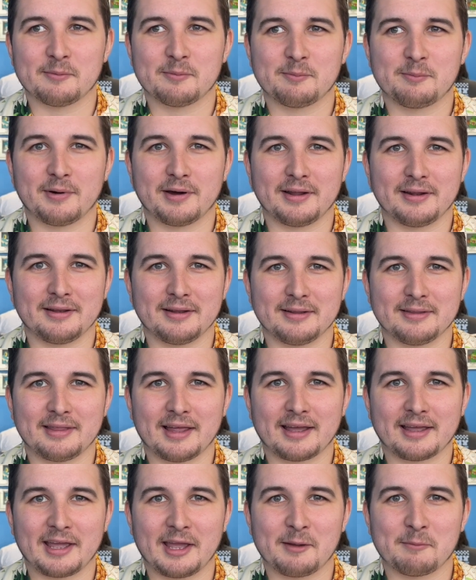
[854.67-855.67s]
But
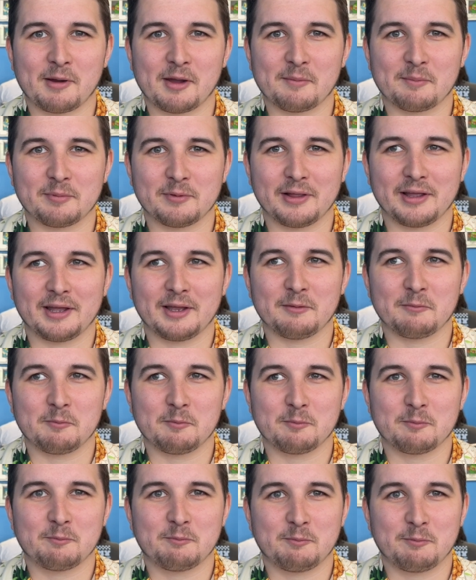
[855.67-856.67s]
that game I played
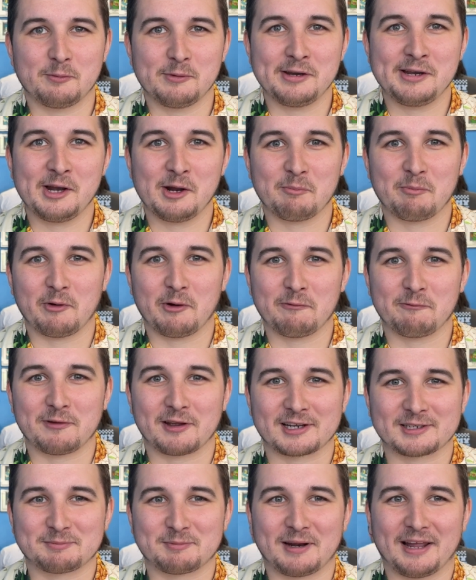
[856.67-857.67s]
3 near
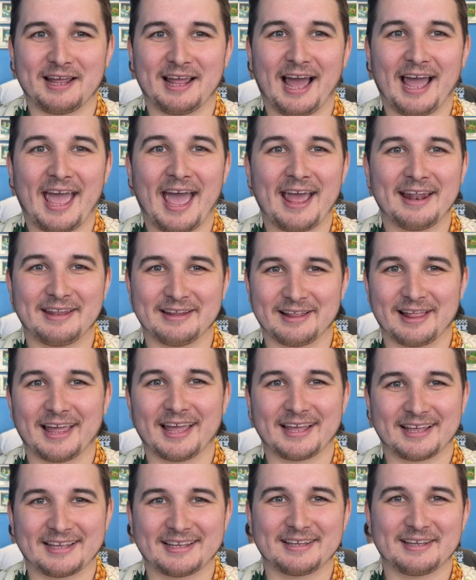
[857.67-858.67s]
perfect, but I had to
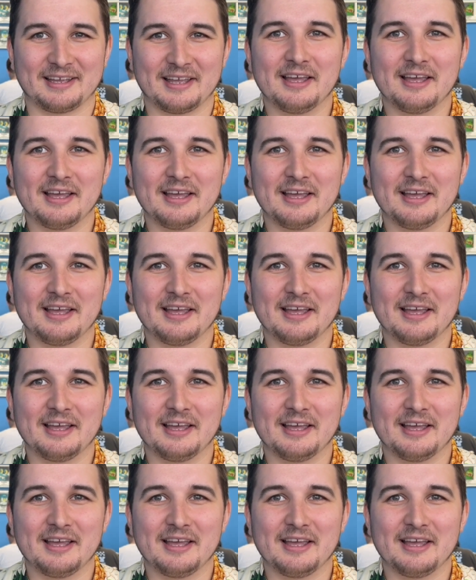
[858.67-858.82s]
like.